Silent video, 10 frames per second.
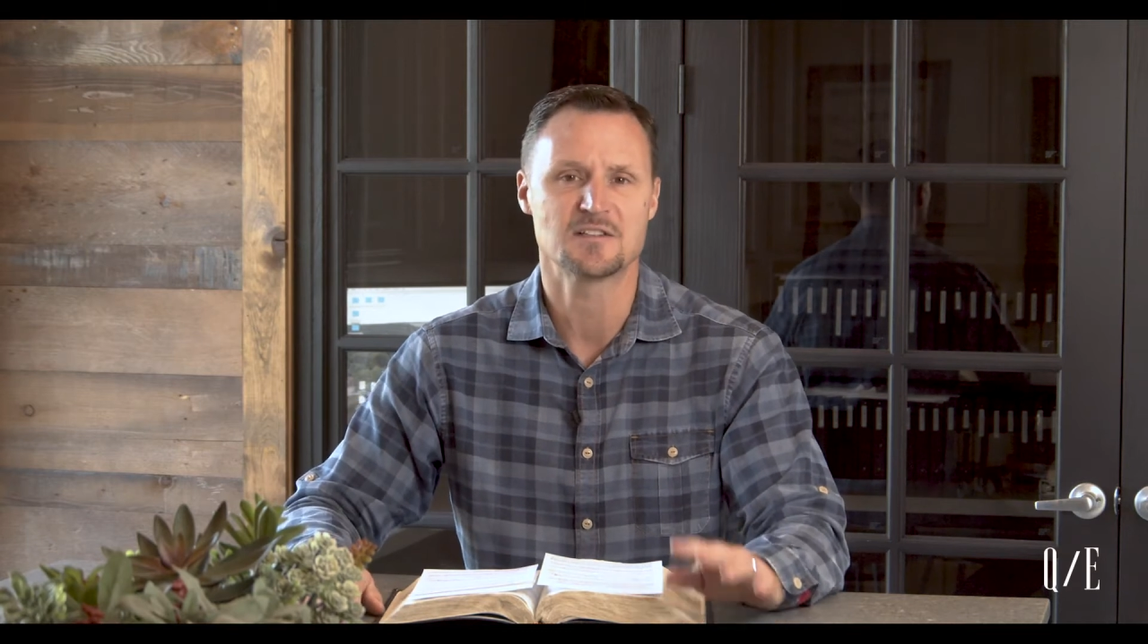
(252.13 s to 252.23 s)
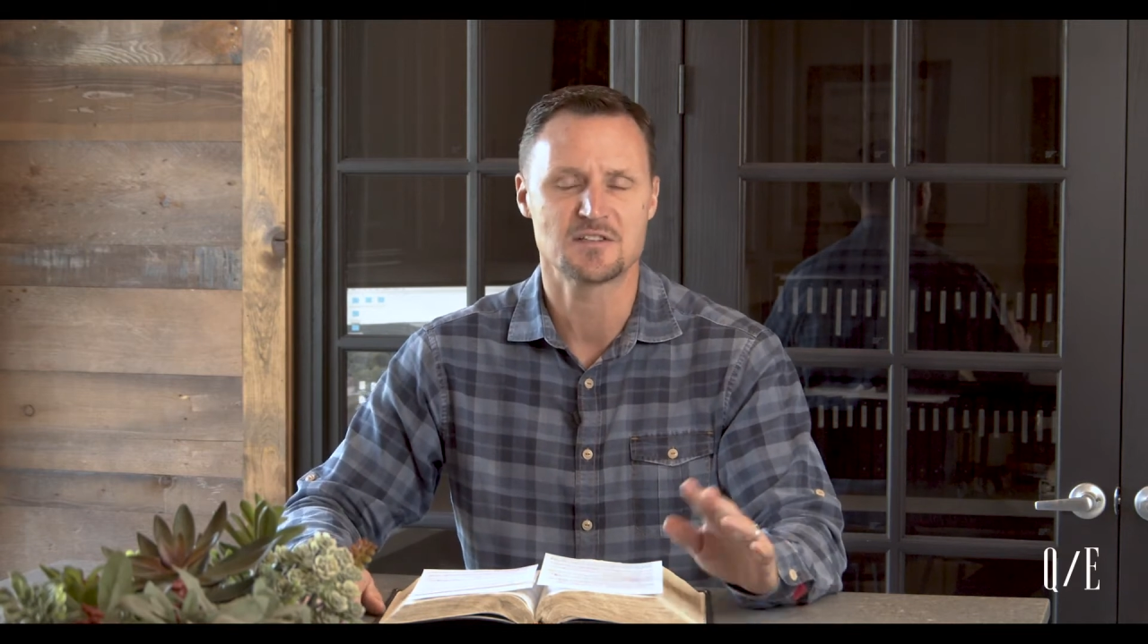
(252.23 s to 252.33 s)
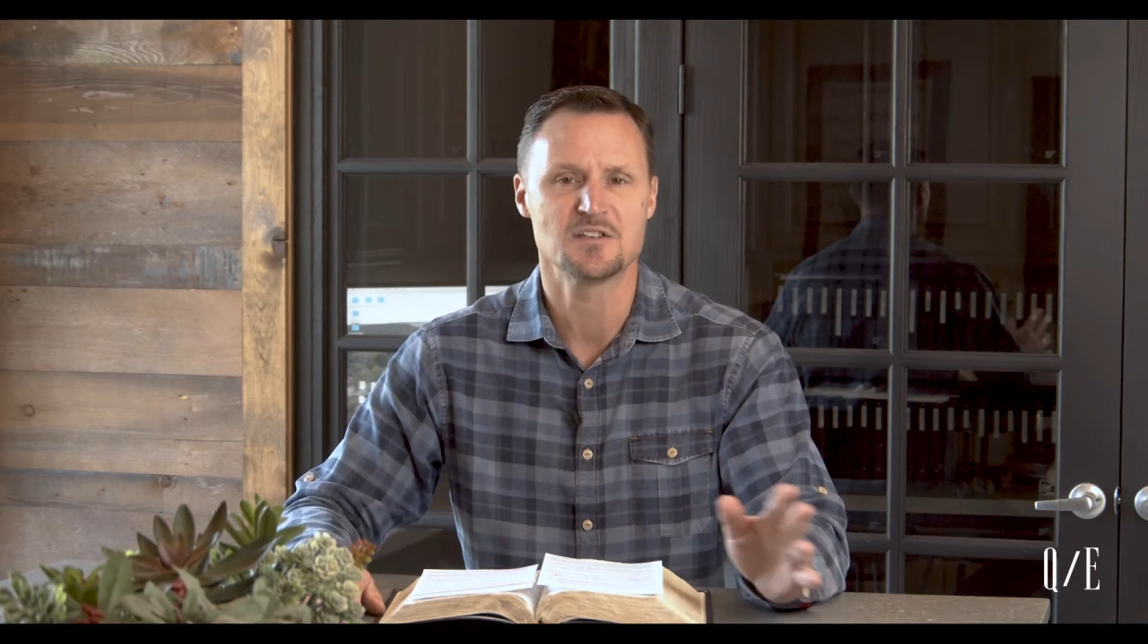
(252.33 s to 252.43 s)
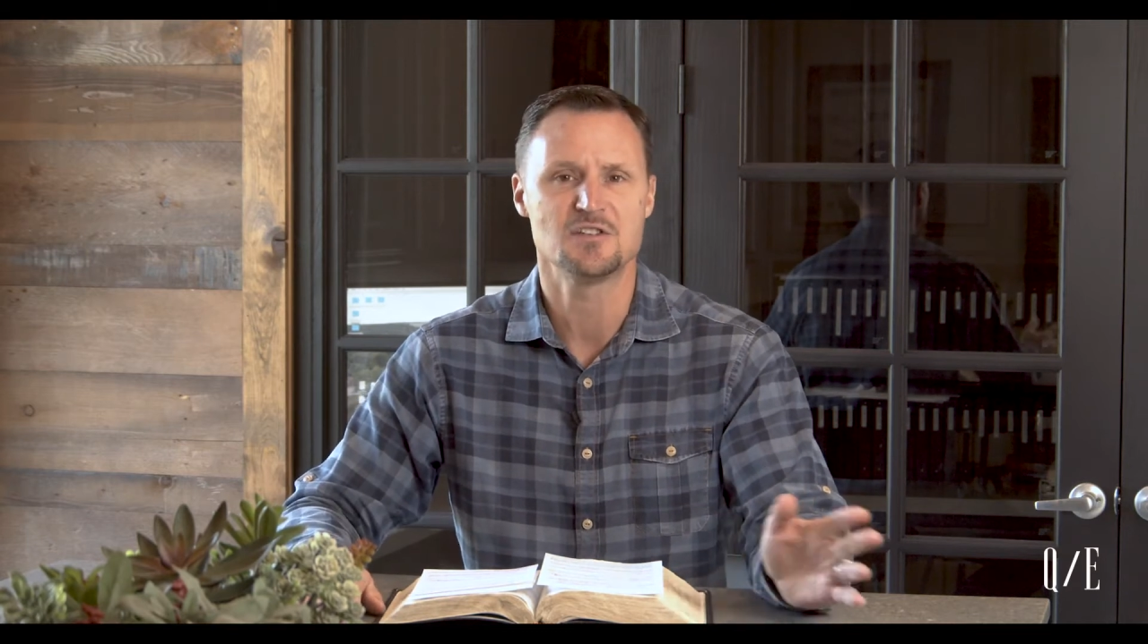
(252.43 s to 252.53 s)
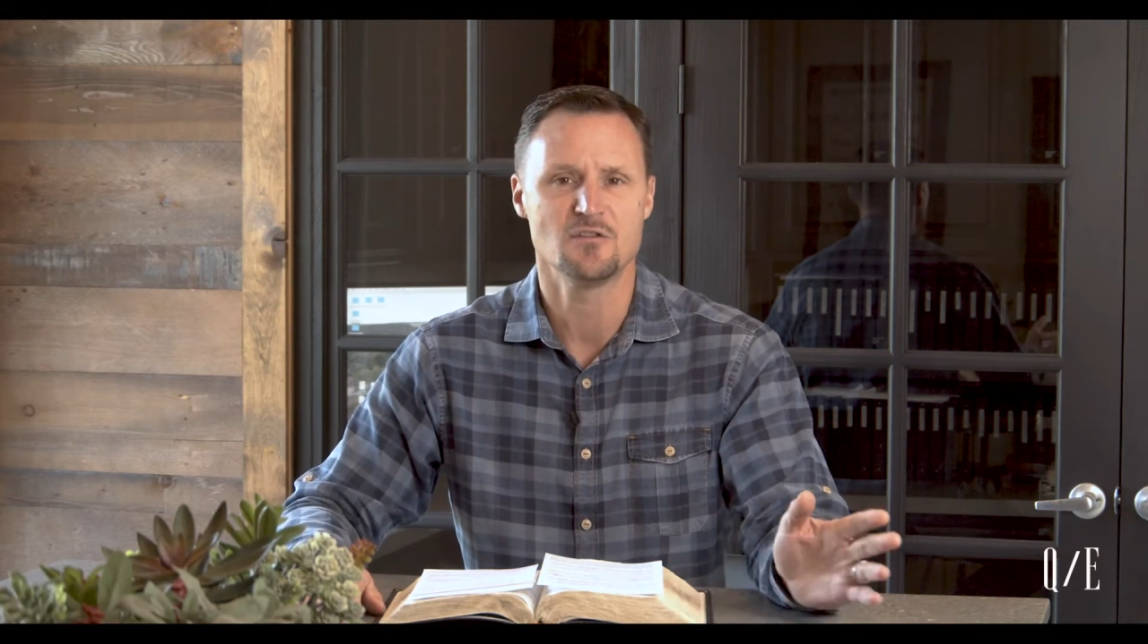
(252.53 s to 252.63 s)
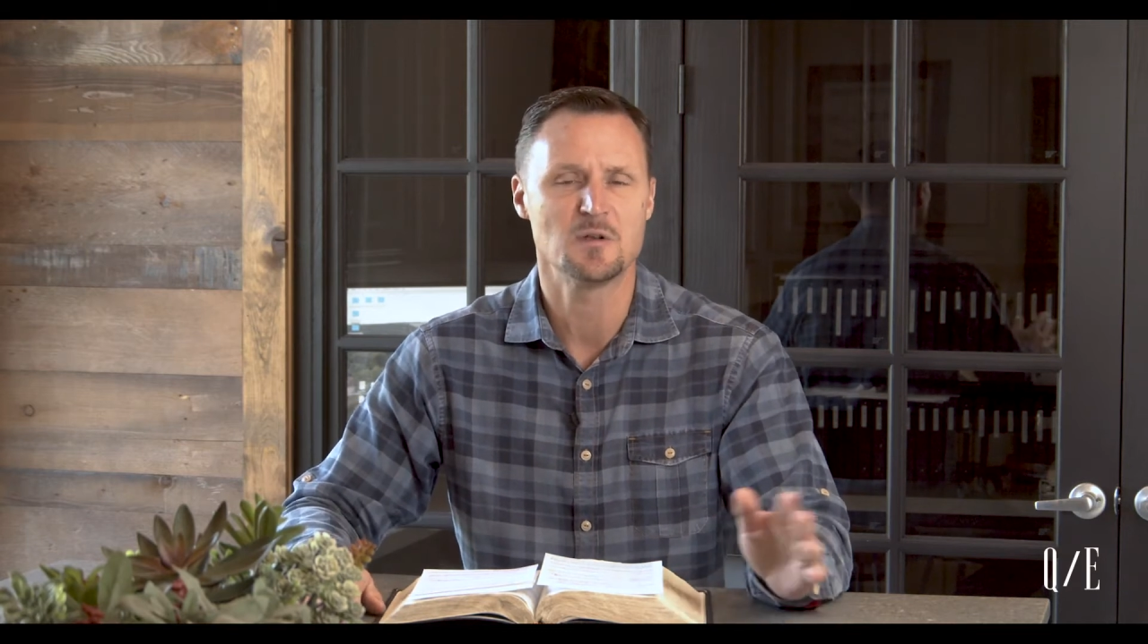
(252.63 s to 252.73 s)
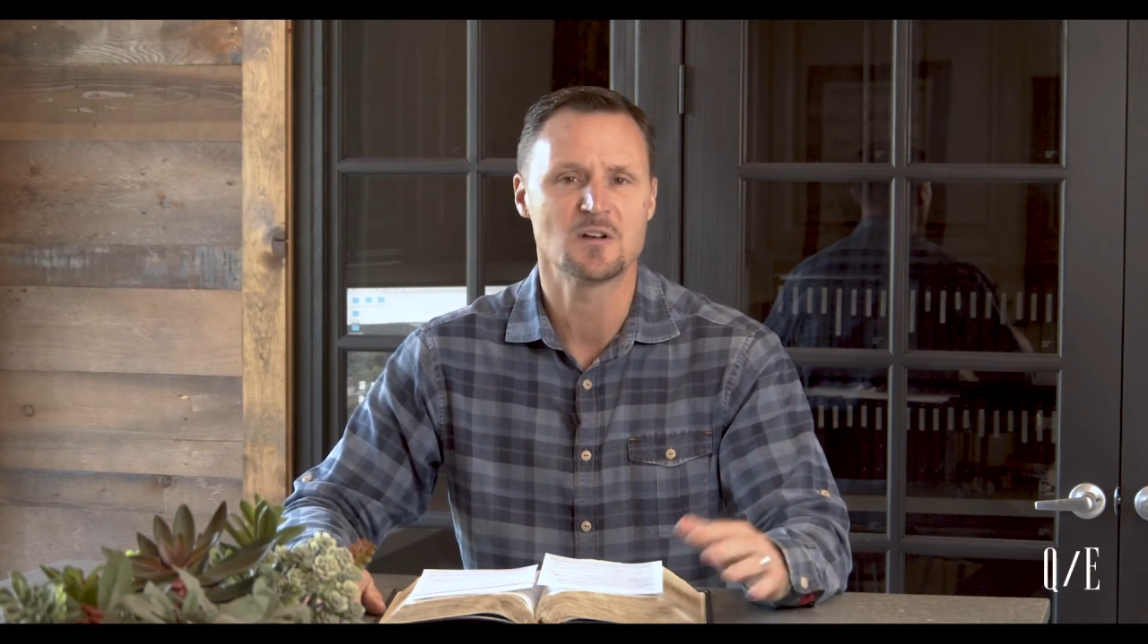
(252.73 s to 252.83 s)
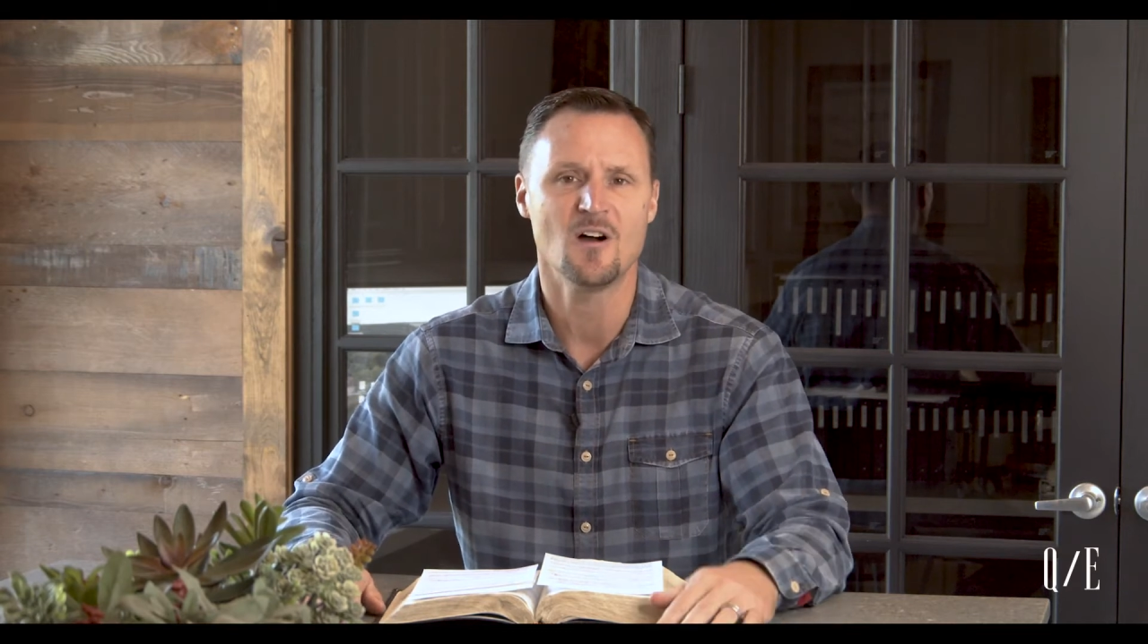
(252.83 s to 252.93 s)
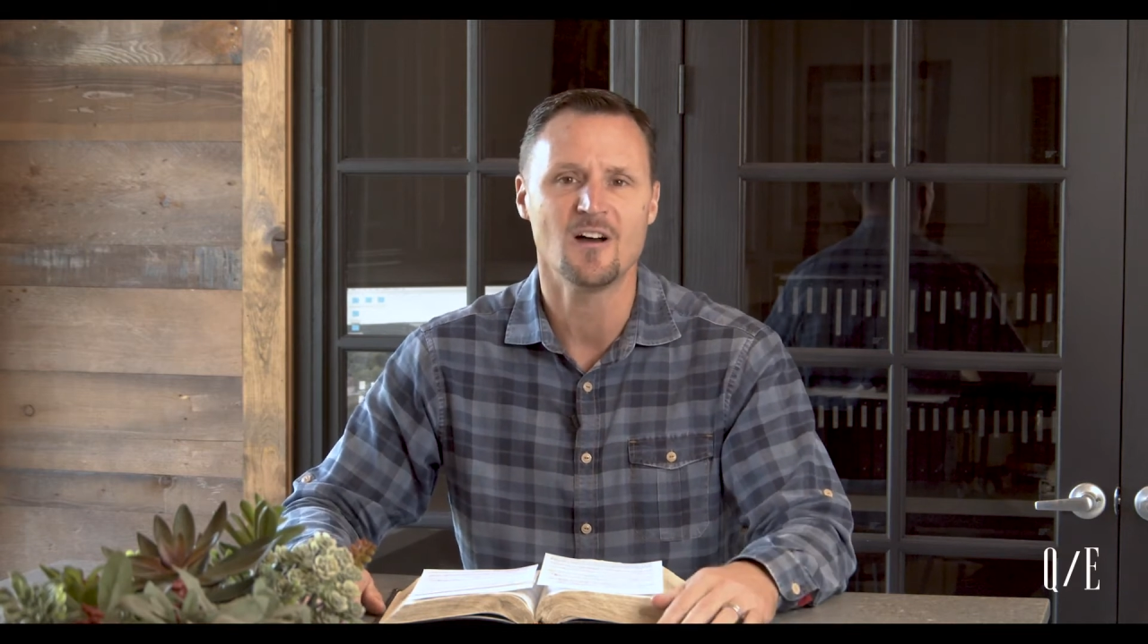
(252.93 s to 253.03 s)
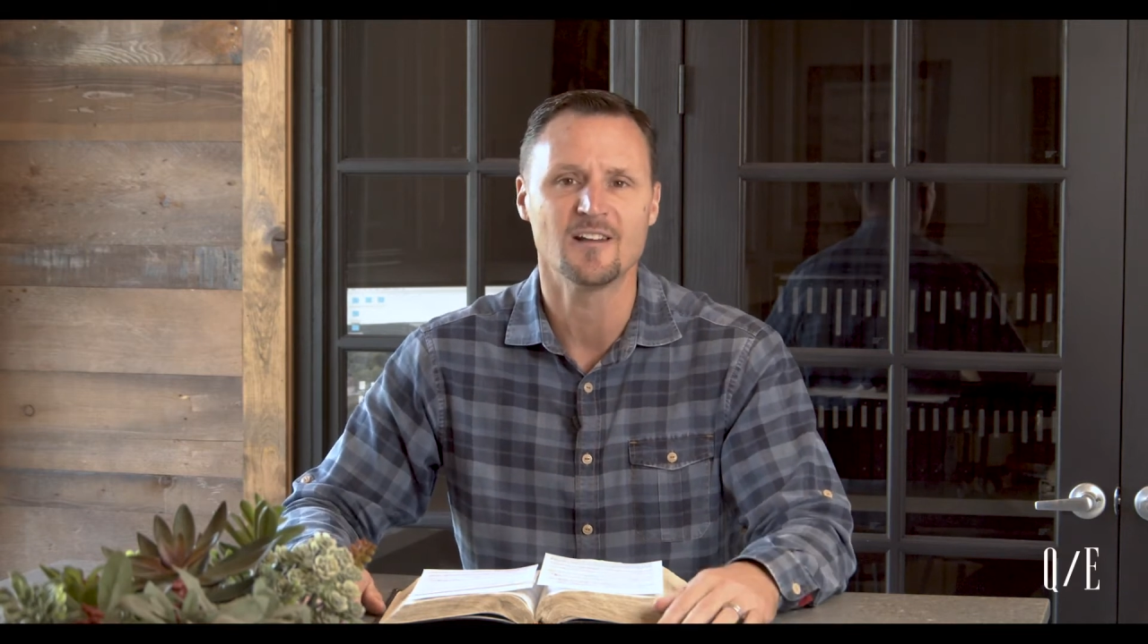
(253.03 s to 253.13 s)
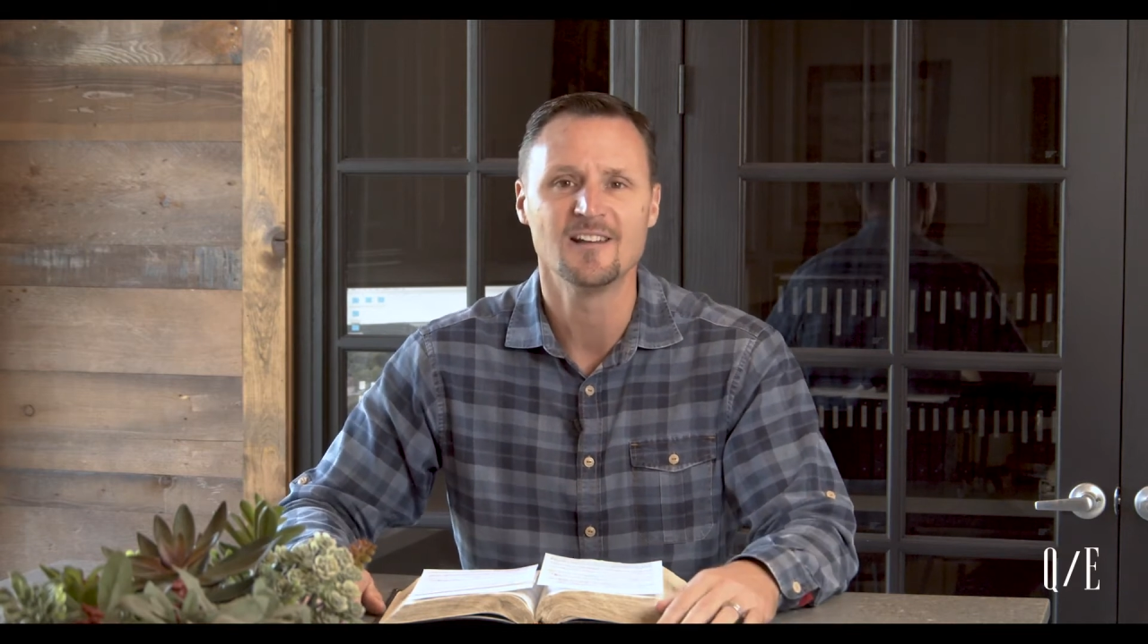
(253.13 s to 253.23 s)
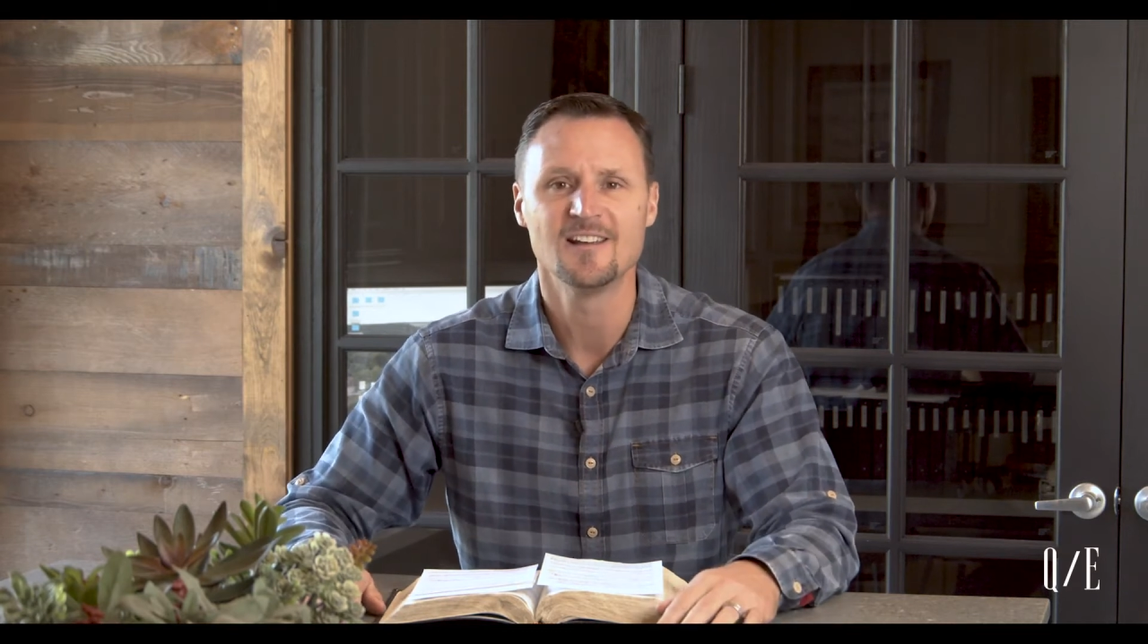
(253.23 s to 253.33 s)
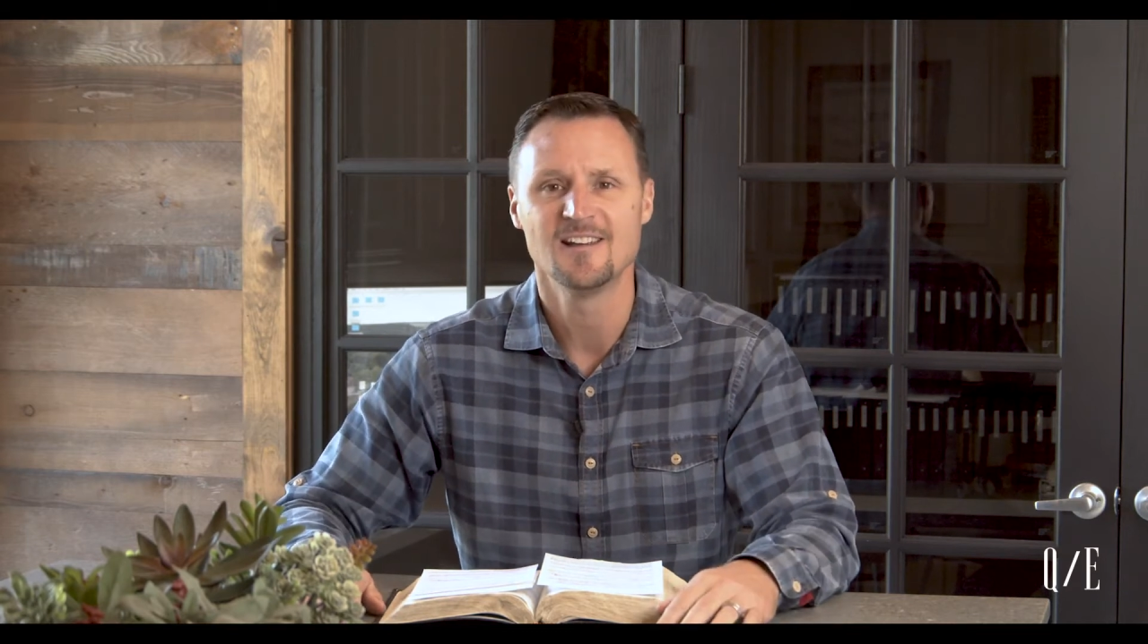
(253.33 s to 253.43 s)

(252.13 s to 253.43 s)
since you've been gone.